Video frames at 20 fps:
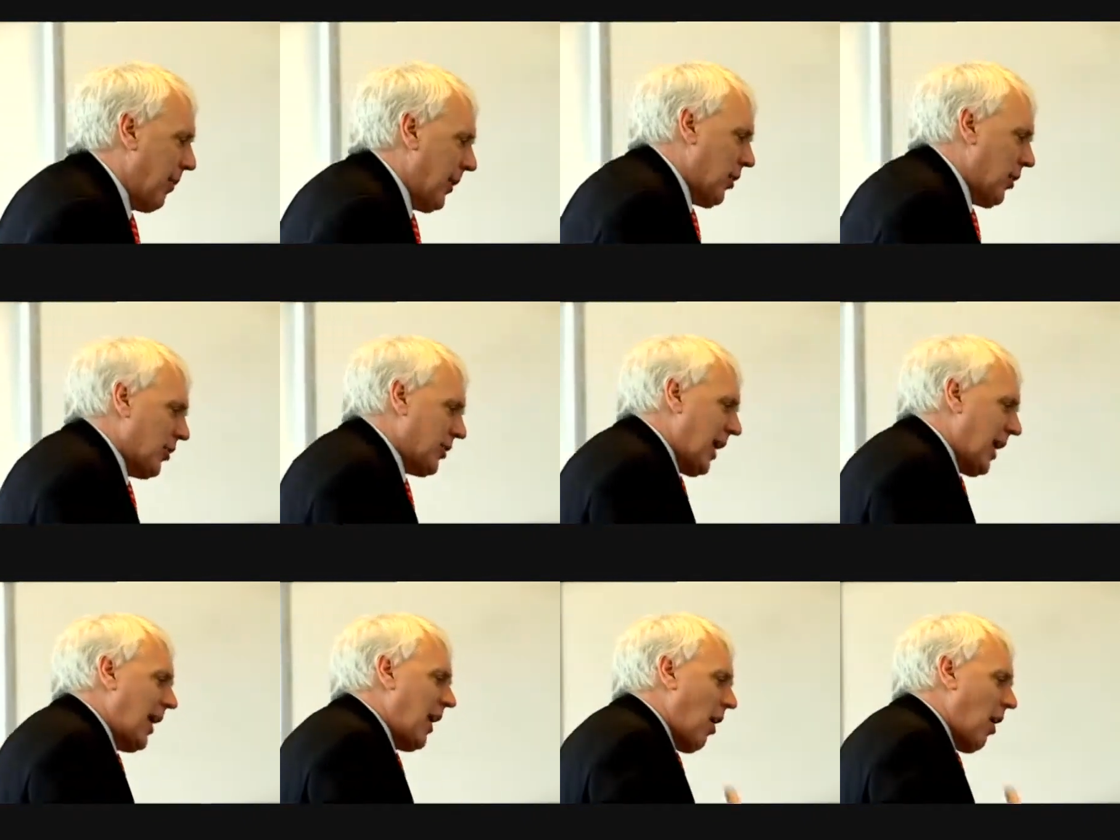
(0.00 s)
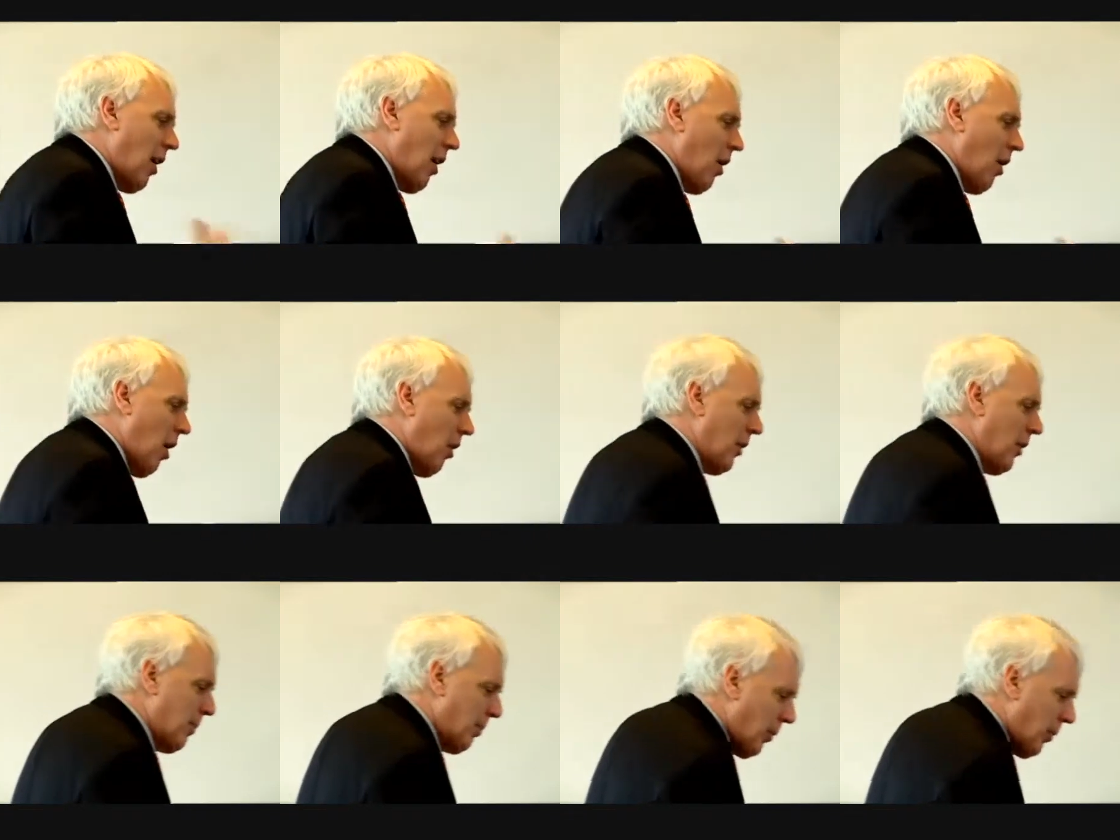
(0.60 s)
because they
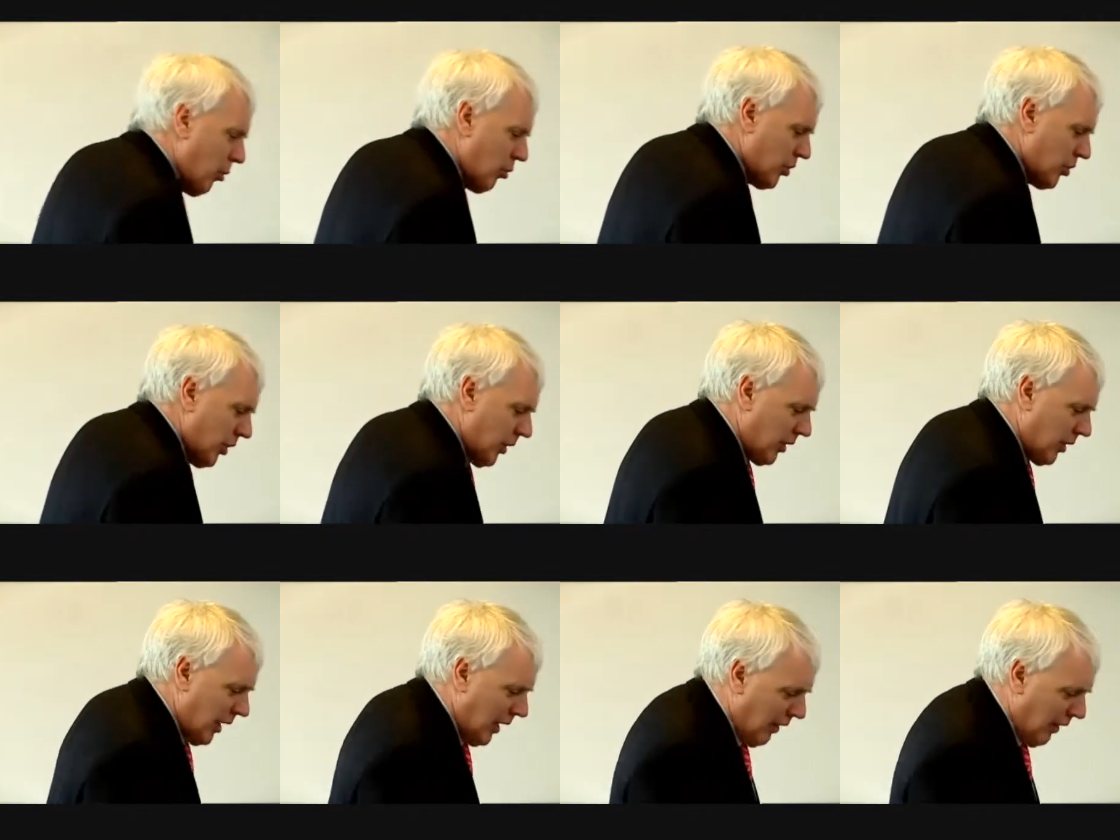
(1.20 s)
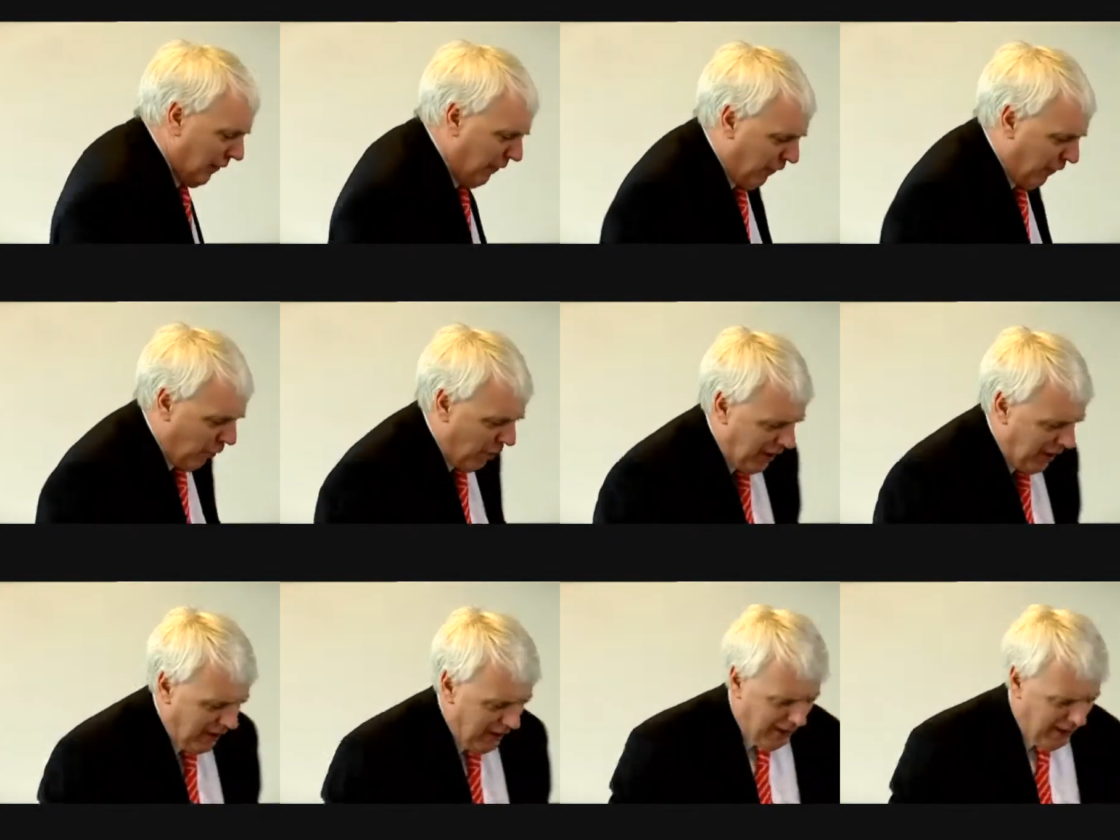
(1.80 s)
are important
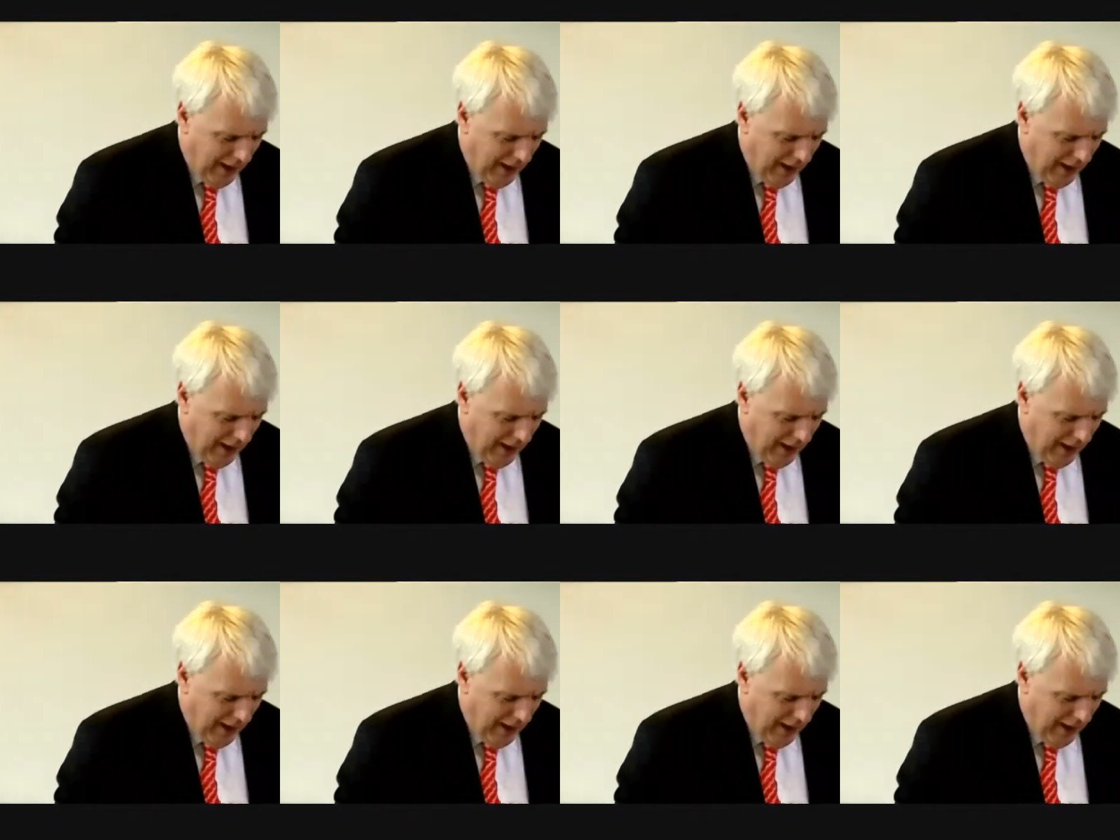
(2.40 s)
for